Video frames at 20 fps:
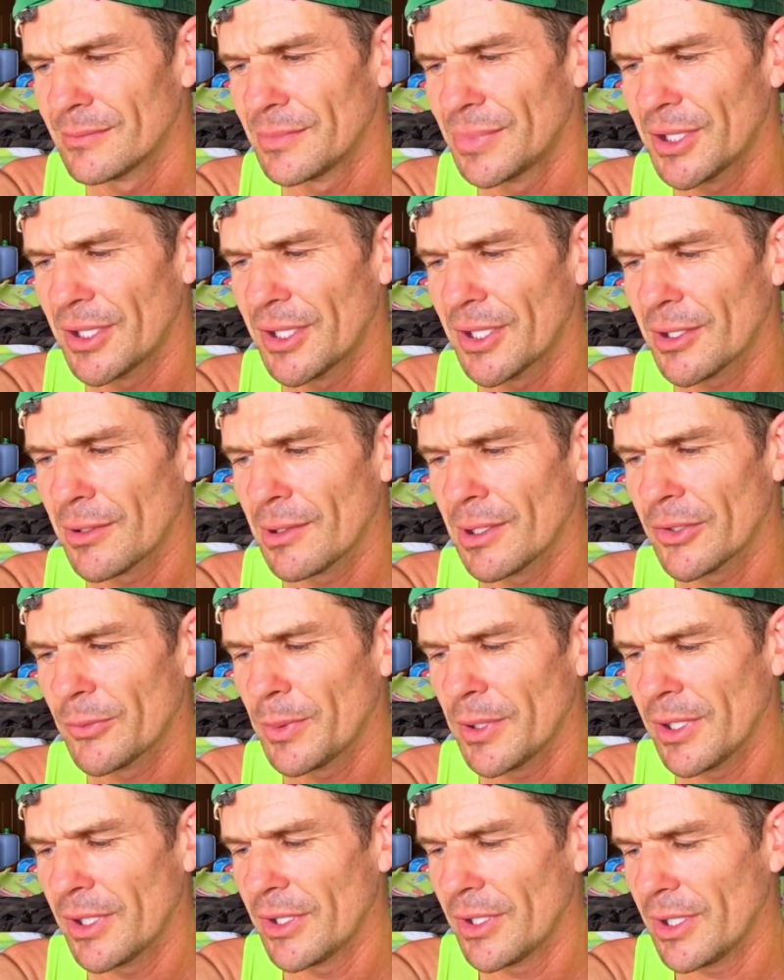But I digress.
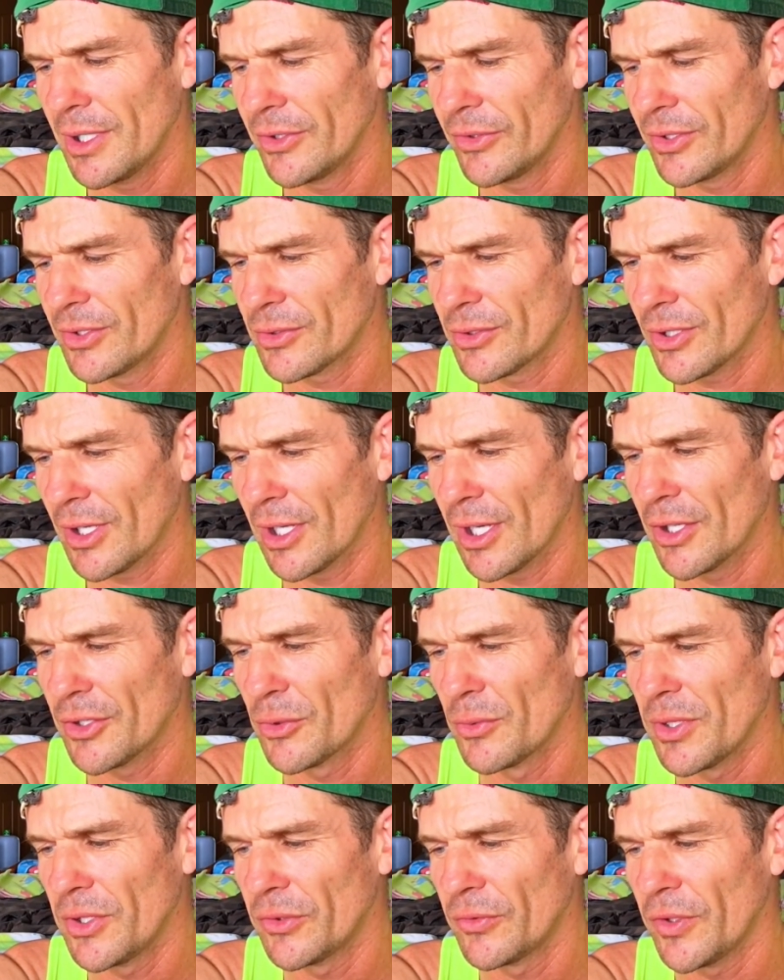But it is interesting. I like
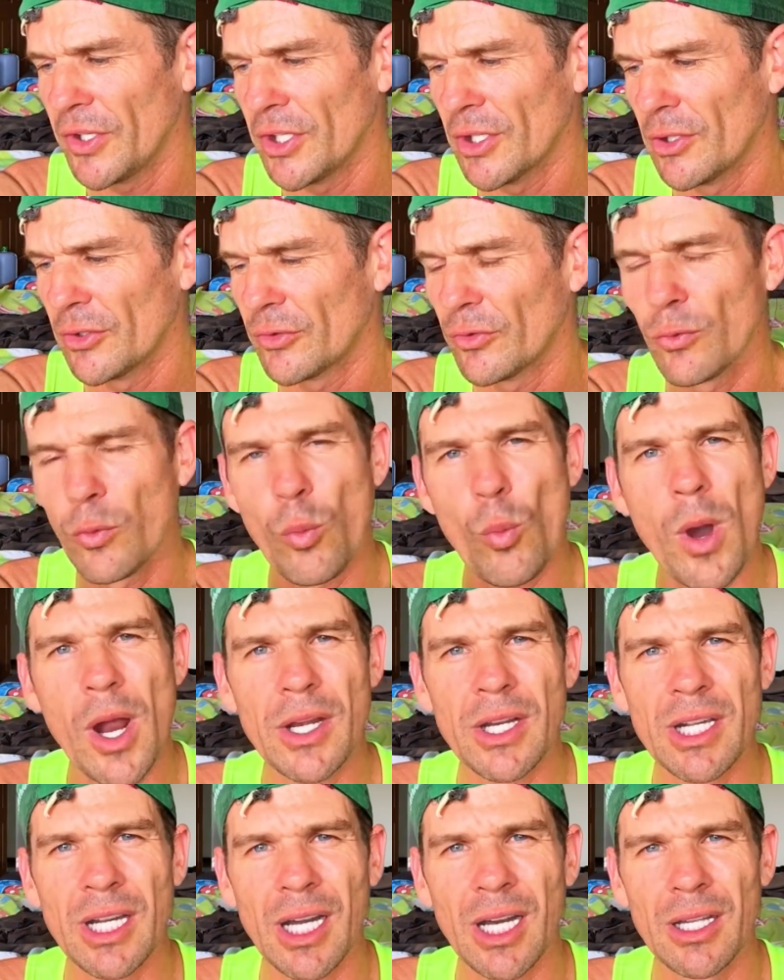doing these videos with
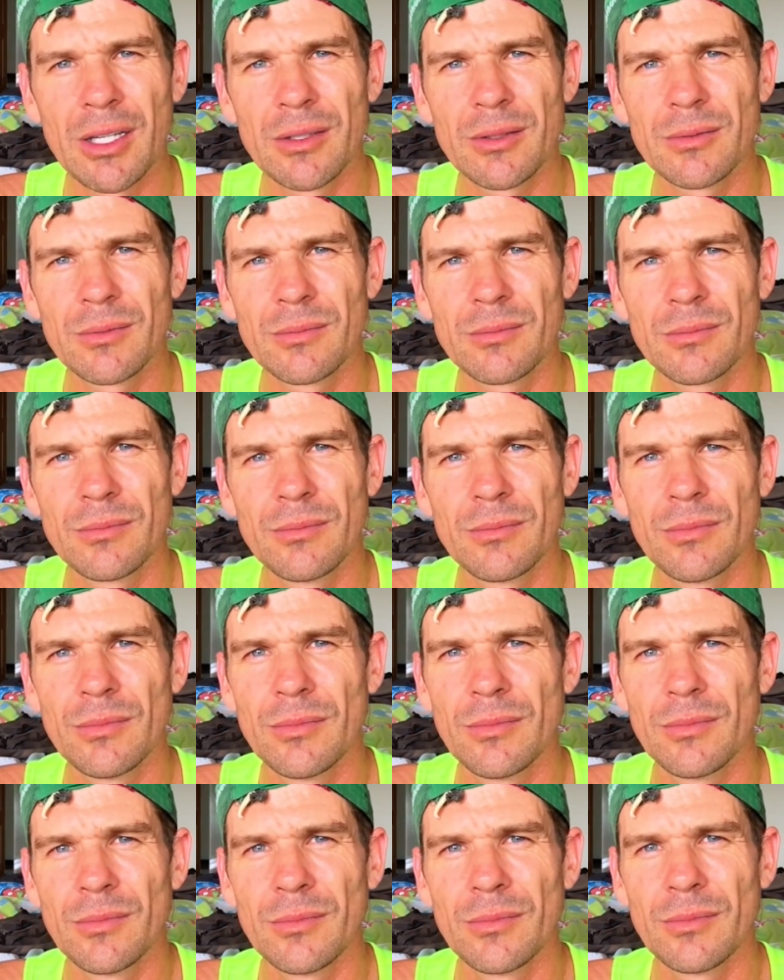one cut,
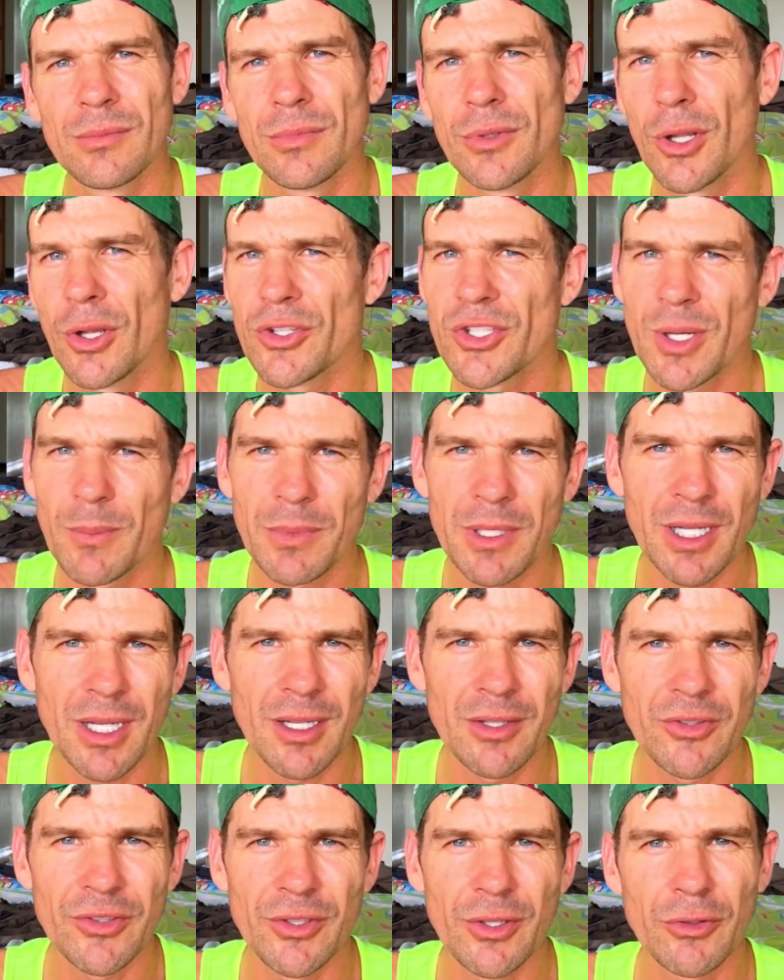no jump
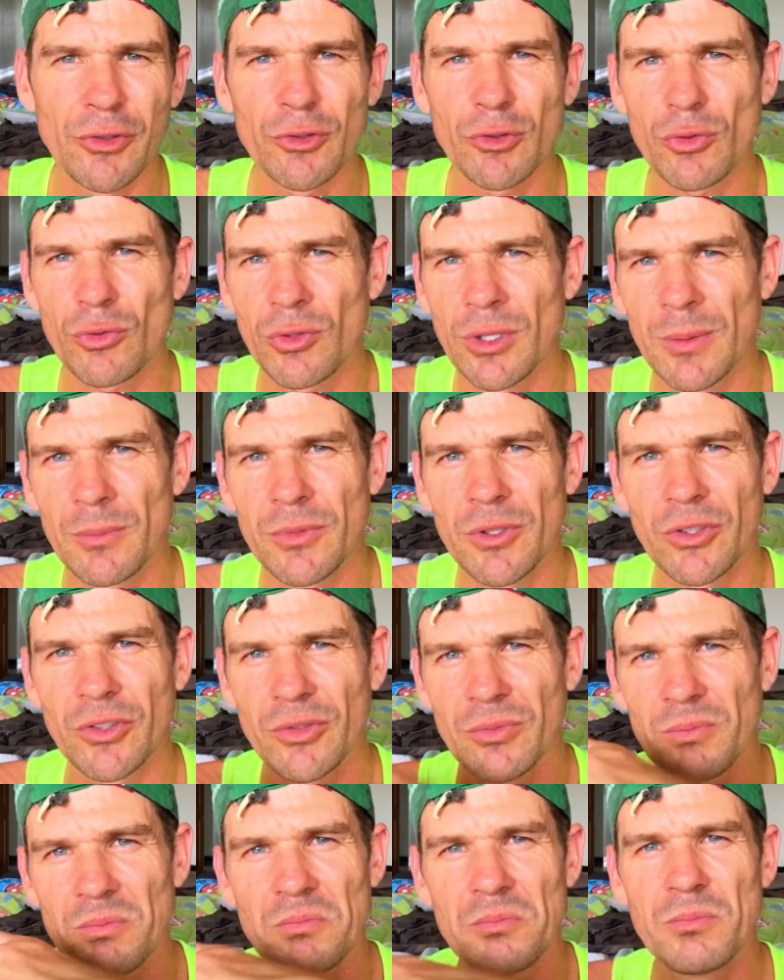cuts, no script,
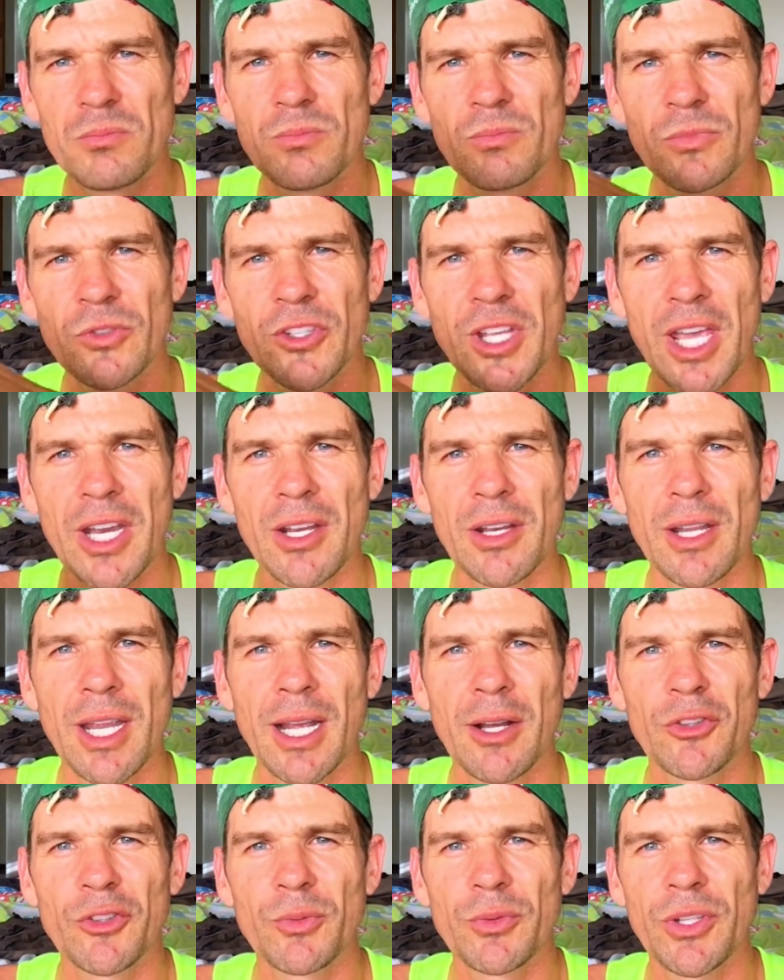just saying it
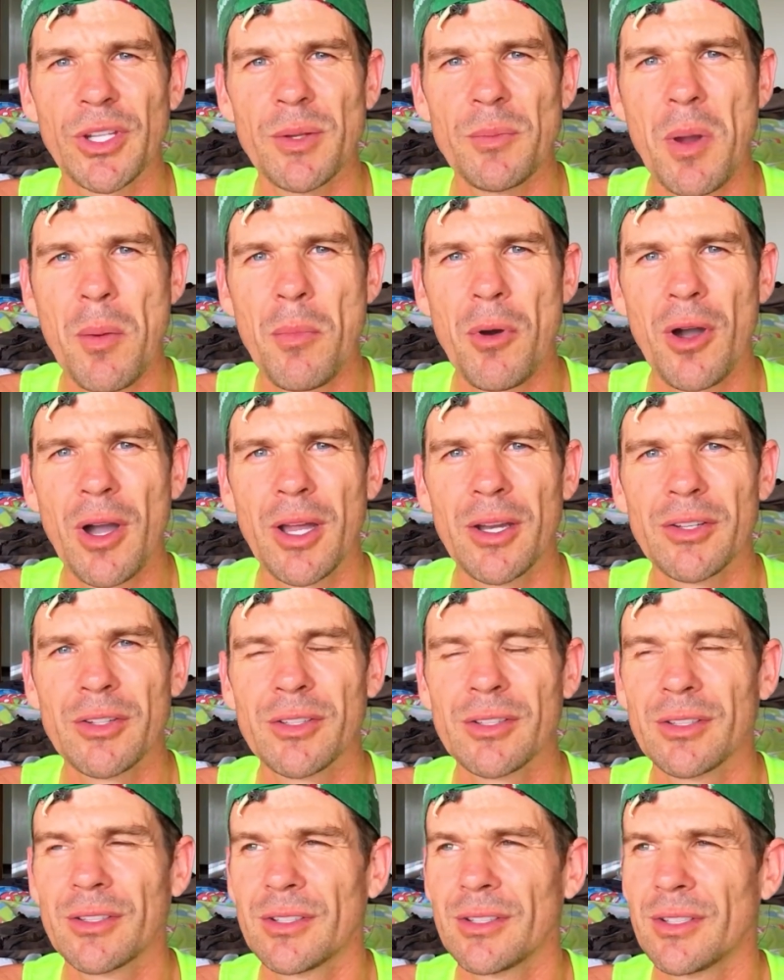how I see it in my mind,
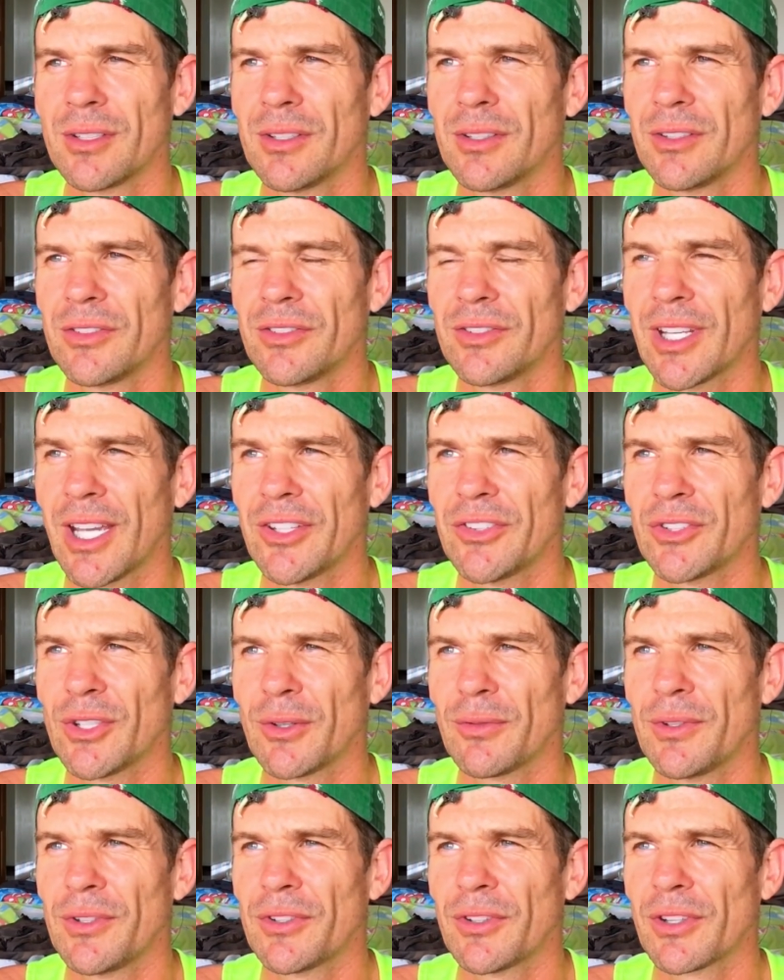dazing
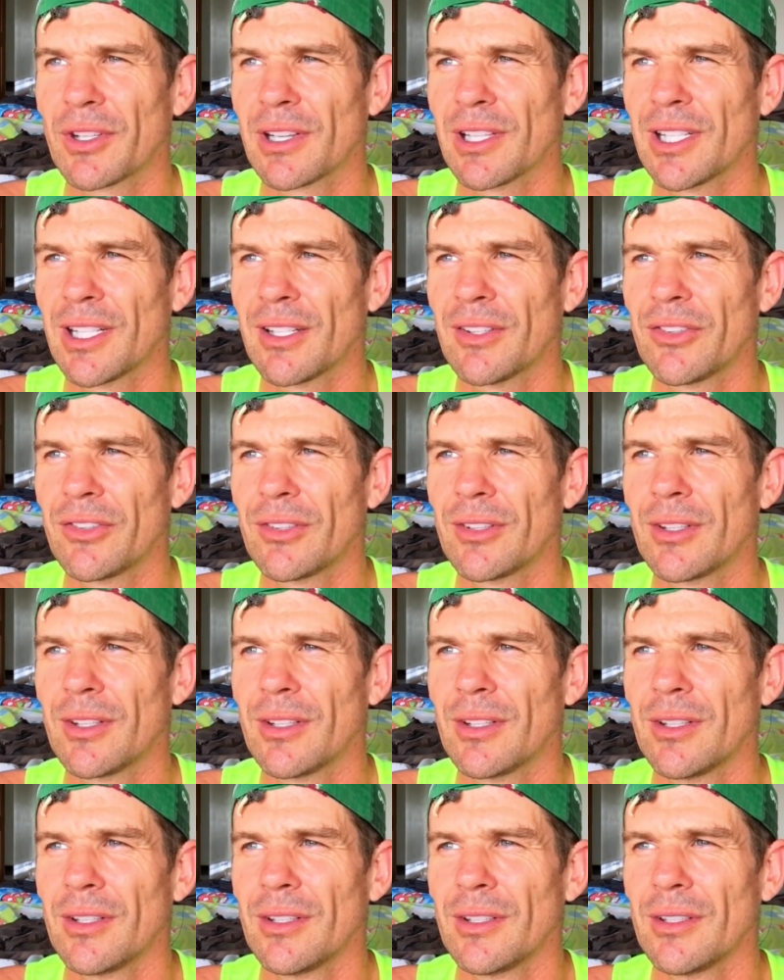off into the clouds.
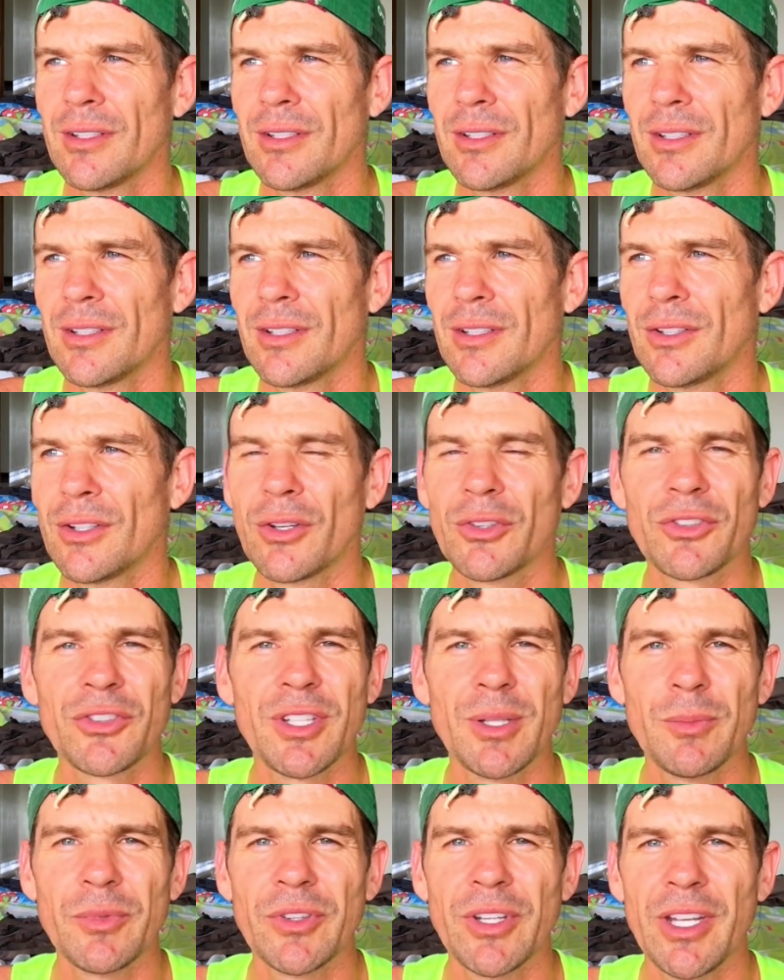No
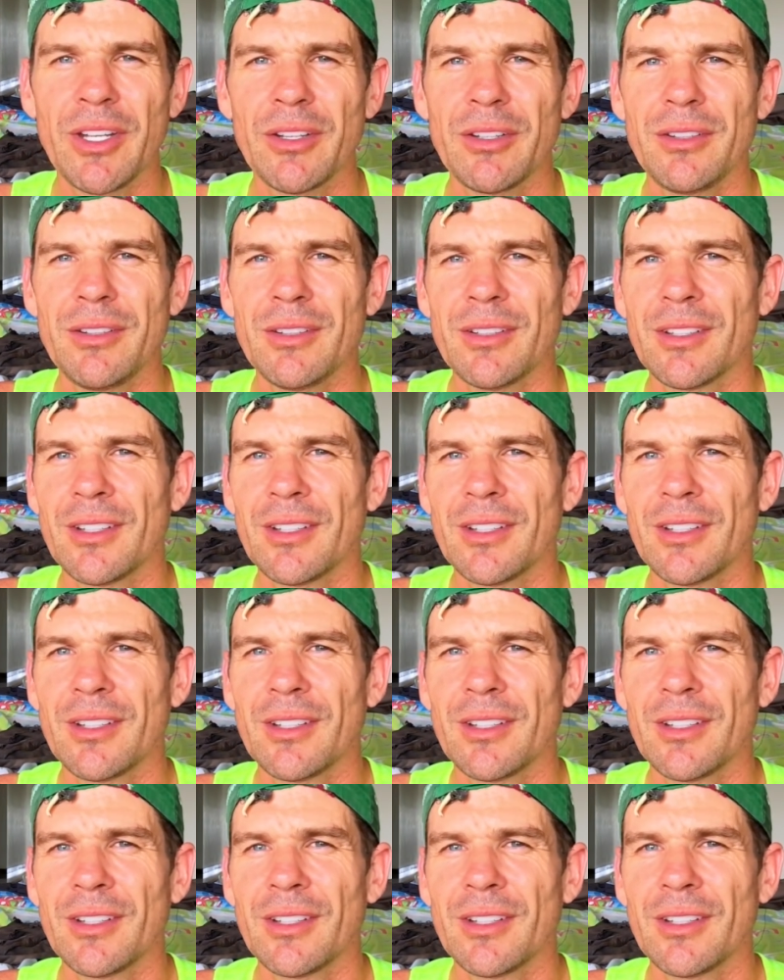stims needed.